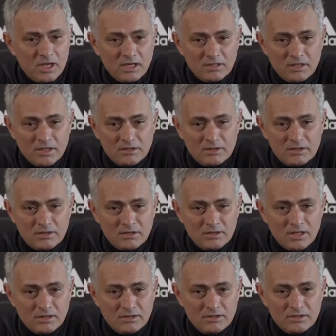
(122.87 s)
the guy
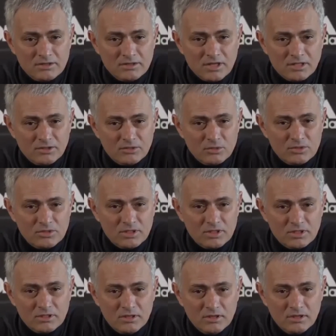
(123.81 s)
that decide to
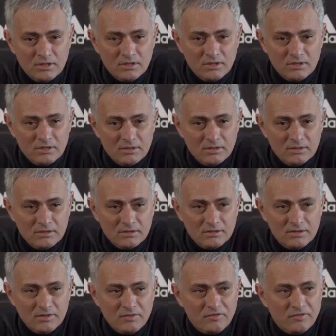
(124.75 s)
say
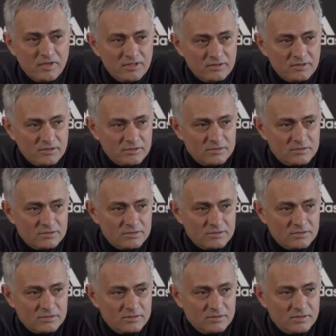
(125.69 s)

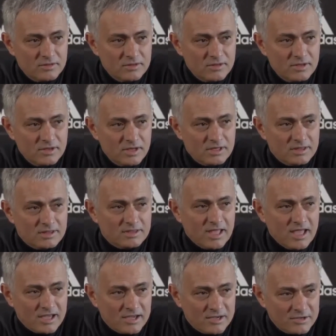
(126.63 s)
defenders,
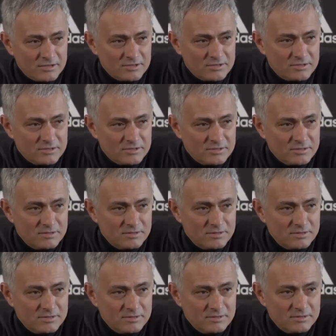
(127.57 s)
attackers,
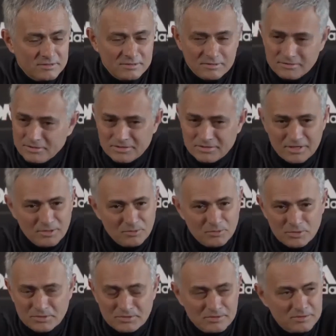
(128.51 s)
this
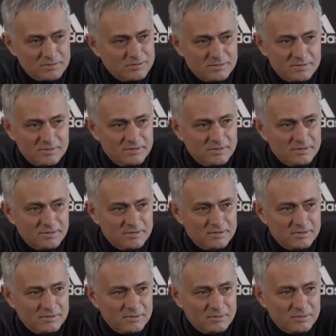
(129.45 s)
guy was
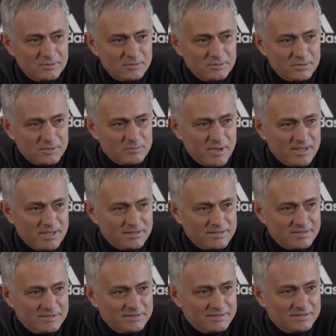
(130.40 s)

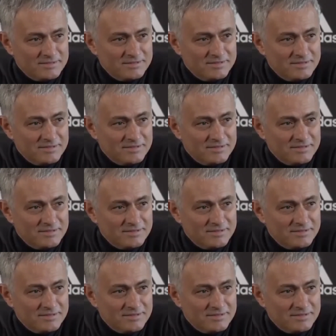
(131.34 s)
bad.